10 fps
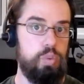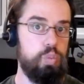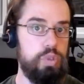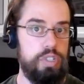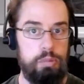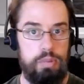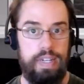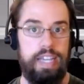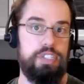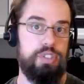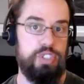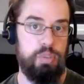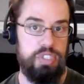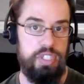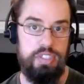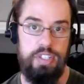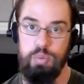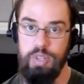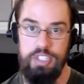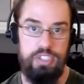We're going to provide you some assistance.
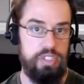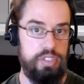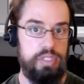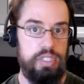We're not just going to